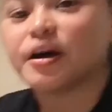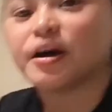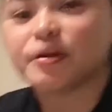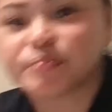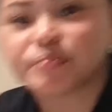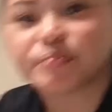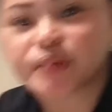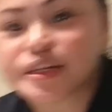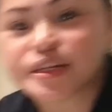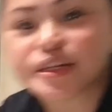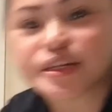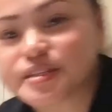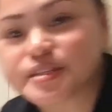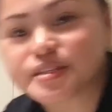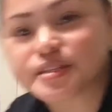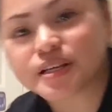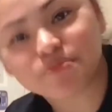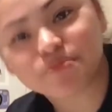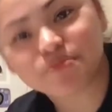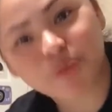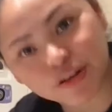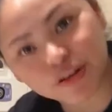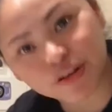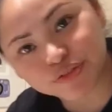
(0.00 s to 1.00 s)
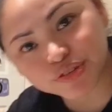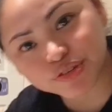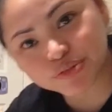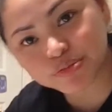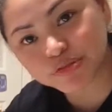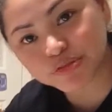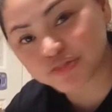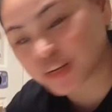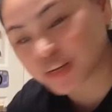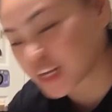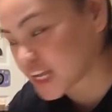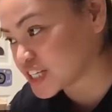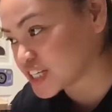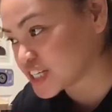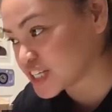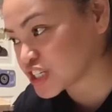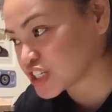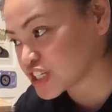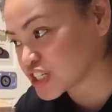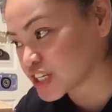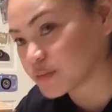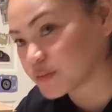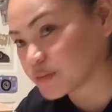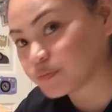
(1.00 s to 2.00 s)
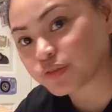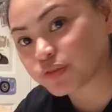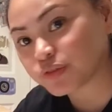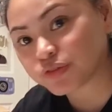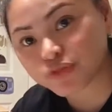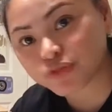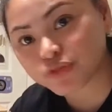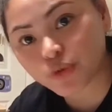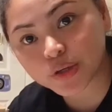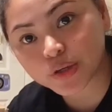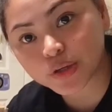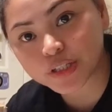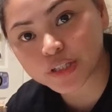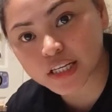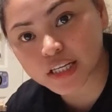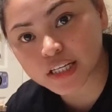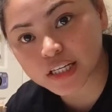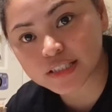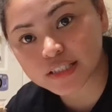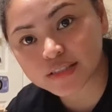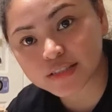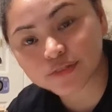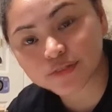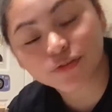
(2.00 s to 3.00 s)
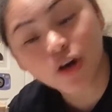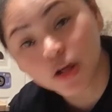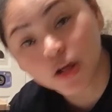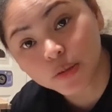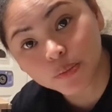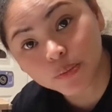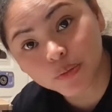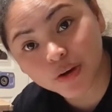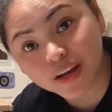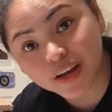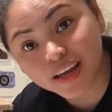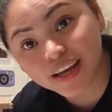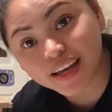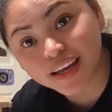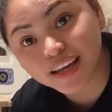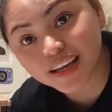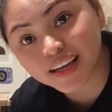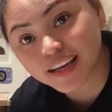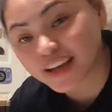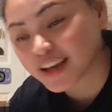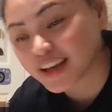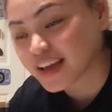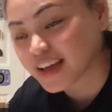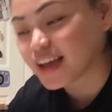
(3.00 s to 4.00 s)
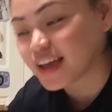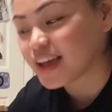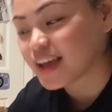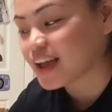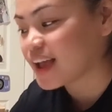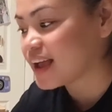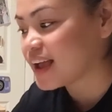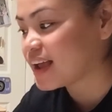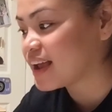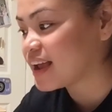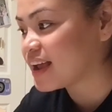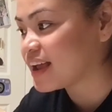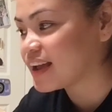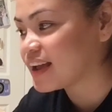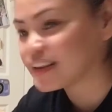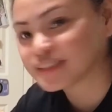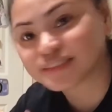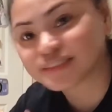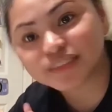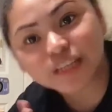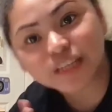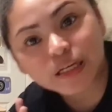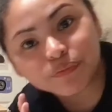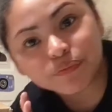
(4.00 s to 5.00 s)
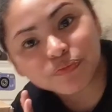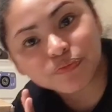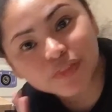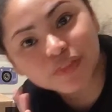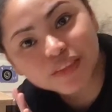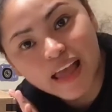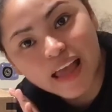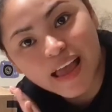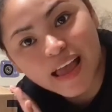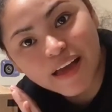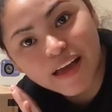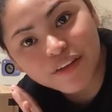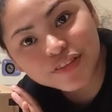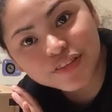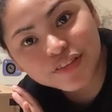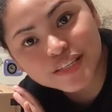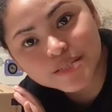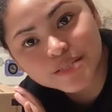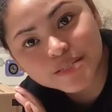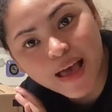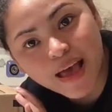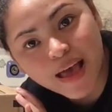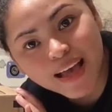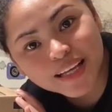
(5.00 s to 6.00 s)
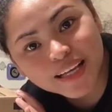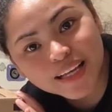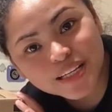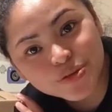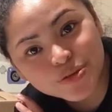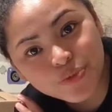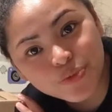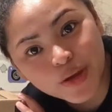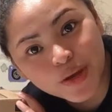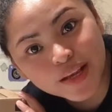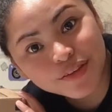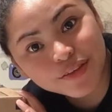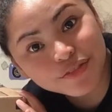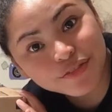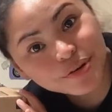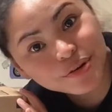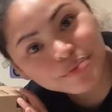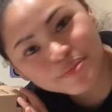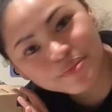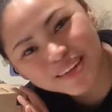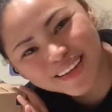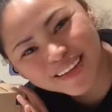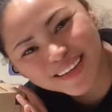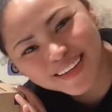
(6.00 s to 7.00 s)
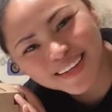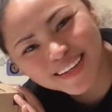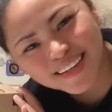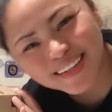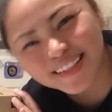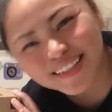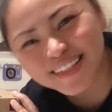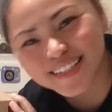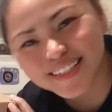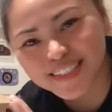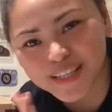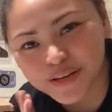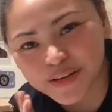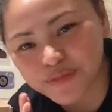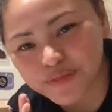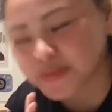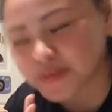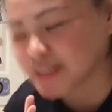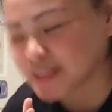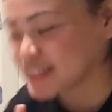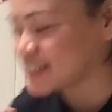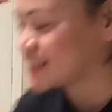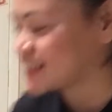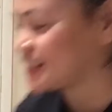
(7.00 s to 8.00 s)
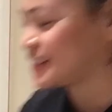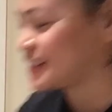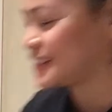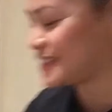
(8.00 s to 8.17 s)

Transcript: I just got back from vacation, 4 days fall break, and I have this package waiting for me. Let's open it.